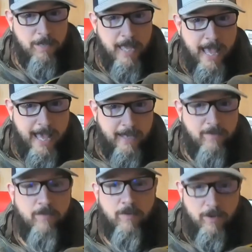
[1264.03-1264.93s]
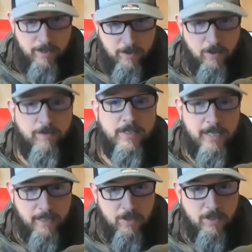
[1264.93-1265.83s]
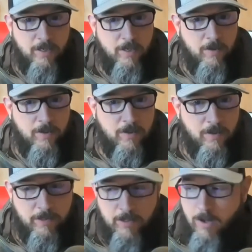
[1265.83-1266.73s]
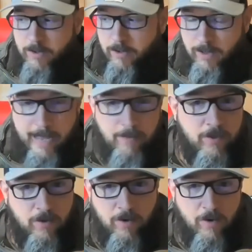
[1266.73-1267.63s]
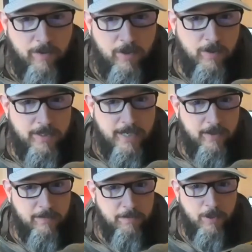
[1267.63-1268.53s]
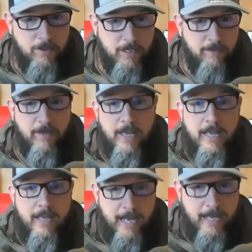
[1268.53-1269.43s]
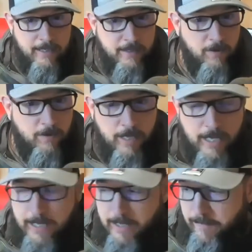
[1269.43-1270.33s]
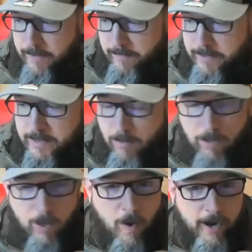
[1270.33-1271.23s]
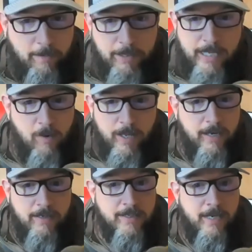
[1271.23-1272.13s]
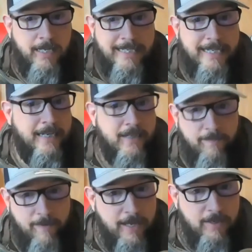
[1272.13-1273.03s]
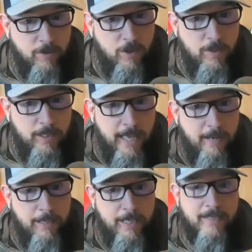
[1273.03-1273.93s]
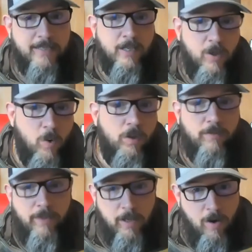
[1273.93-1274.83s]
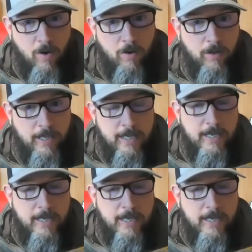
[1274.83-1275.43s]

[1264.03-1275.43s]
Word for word: be had for a service technician to do the service call. They're allowed to turn it over to a salesperson if if it's so required, but they don't get incentivized for doing that because the goal of the call